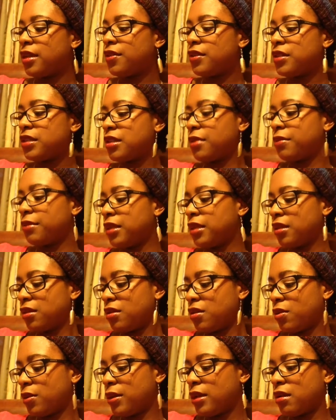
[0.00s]
is something
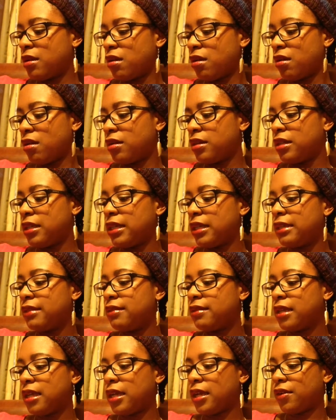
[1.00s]
going on in
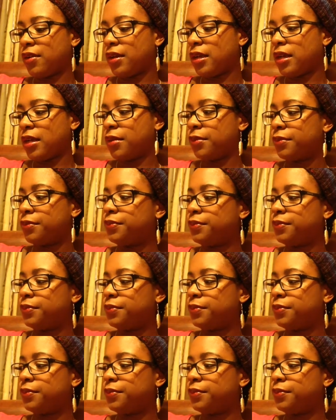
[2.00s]
the area